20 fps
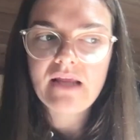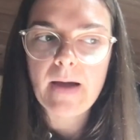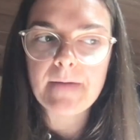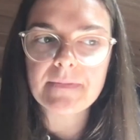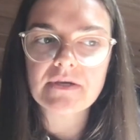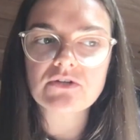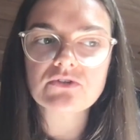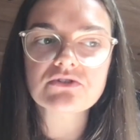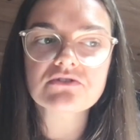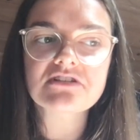
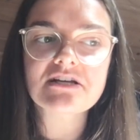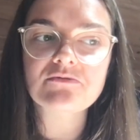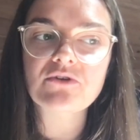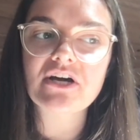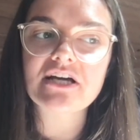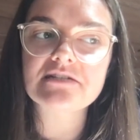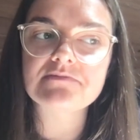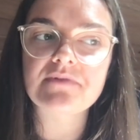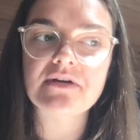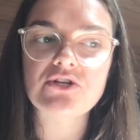but also Samko
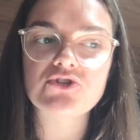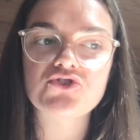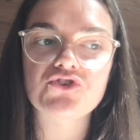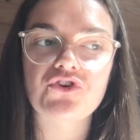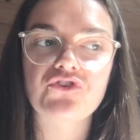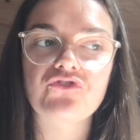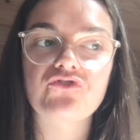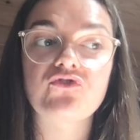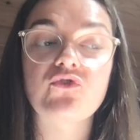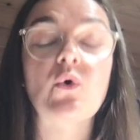has
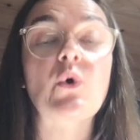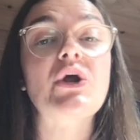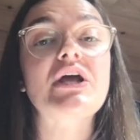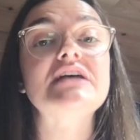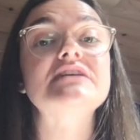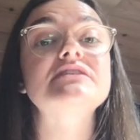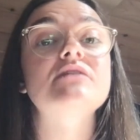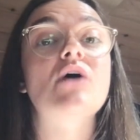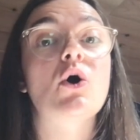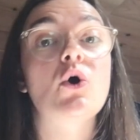Patreon for
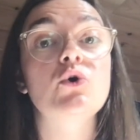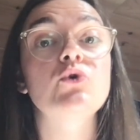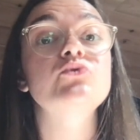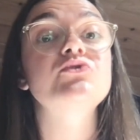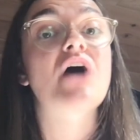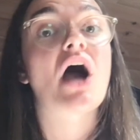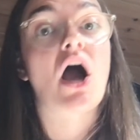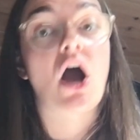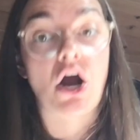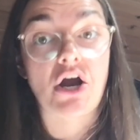his
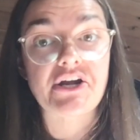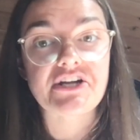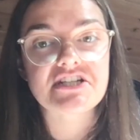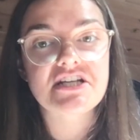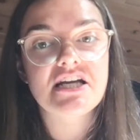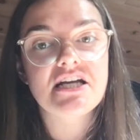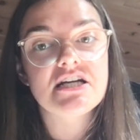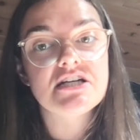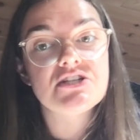own art.